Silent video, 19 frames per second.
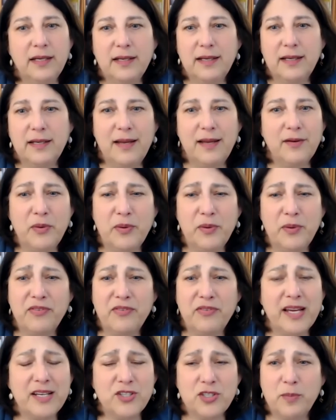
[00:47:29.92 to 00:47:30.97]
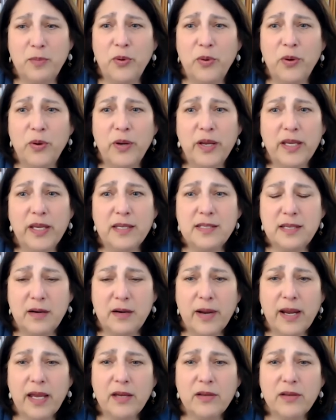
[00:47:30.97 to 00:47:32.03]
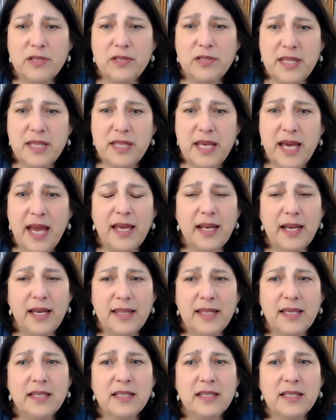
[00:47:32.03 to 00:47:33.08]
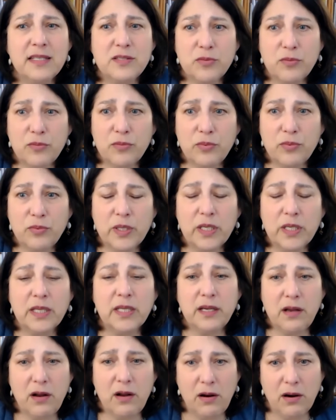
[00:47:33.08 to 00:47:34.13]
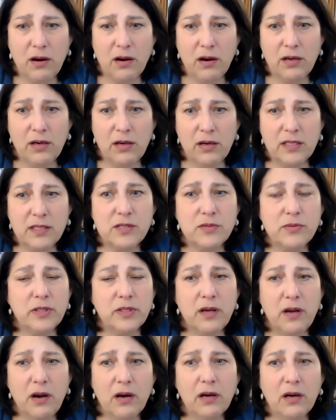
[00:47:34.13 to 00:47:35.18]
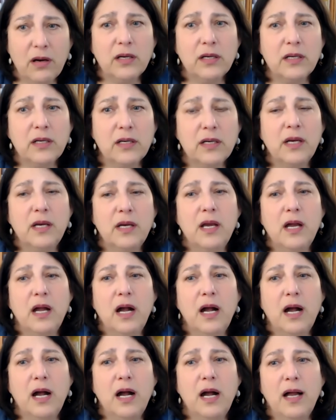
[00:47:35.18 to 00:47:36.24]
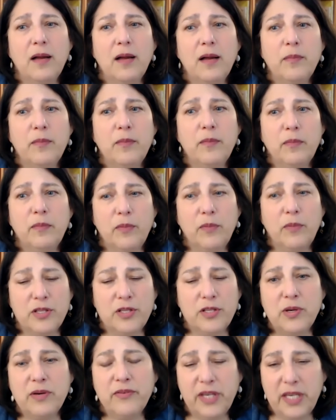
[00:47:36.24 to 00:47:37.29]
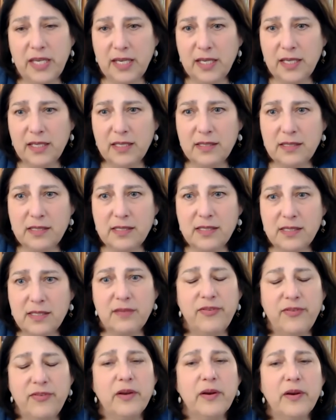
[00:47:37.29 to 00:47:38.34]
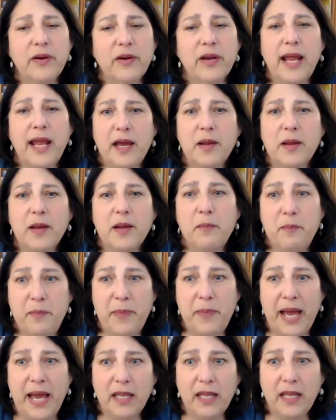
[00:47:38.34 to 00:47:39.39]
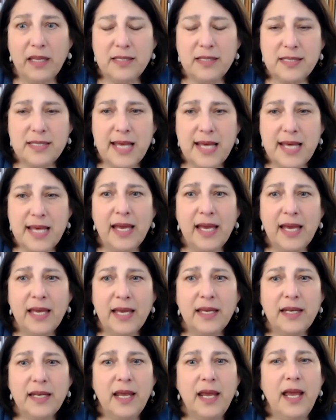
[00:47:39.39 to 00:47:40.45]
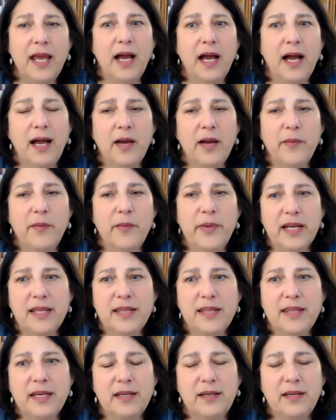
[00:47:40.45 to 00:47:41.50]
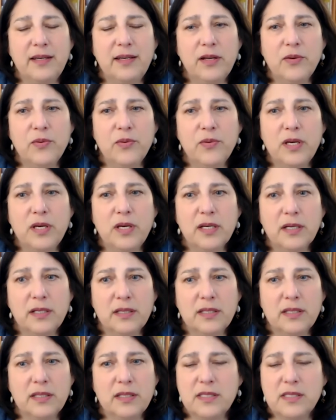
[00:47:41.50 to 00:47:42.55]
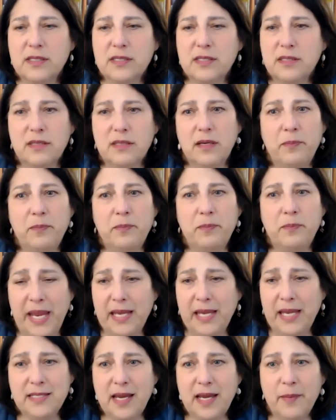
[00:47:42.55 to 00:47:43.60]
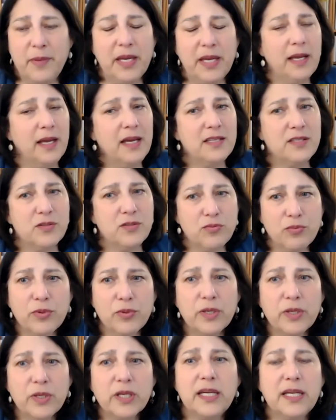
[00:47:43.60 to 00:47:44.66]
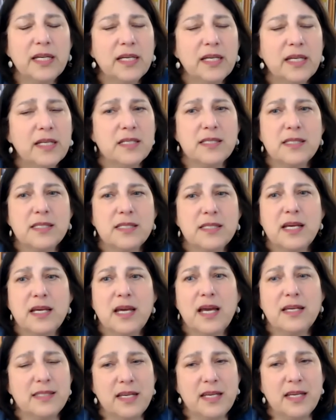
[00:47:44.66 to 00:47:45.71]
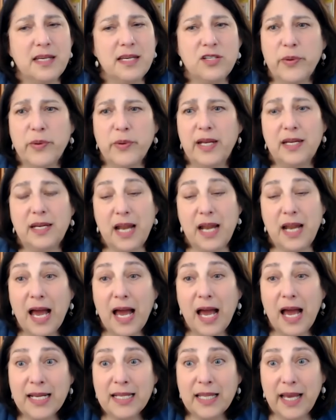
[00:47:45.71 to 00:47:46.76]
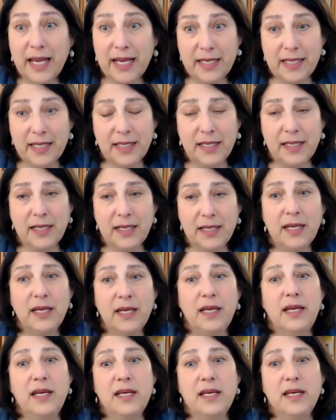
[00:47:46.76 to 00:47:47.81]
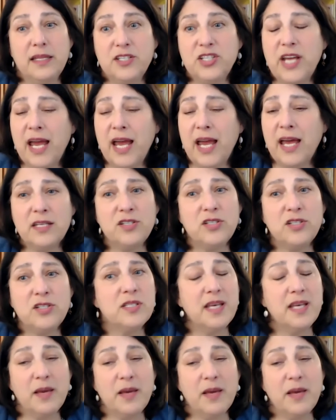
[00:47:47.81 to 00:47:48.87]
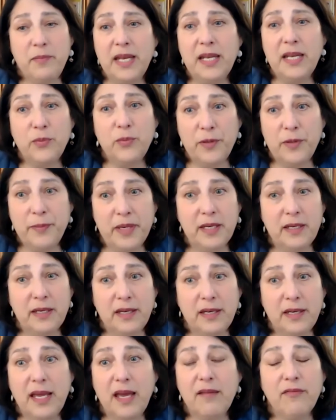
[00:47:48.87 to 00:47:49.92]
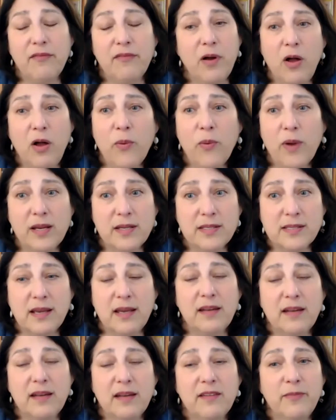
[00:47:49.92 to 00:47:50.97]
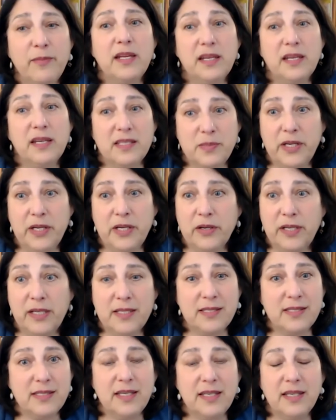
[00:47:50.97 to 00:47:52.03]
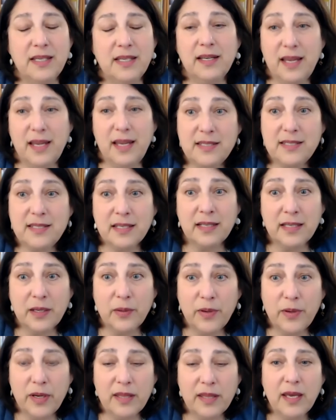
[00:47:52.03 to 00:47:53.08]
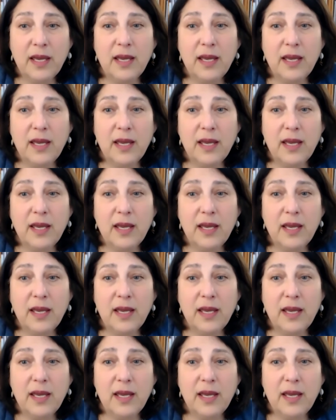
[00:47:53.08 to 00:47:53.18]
inflection point around that. I think it's really hard. It's really hard once you have kids to figure out how to balance that. And I think, the pandemic has really just accentuated and highlighted the challenges that many women have always kind of been experiencing and dealing with,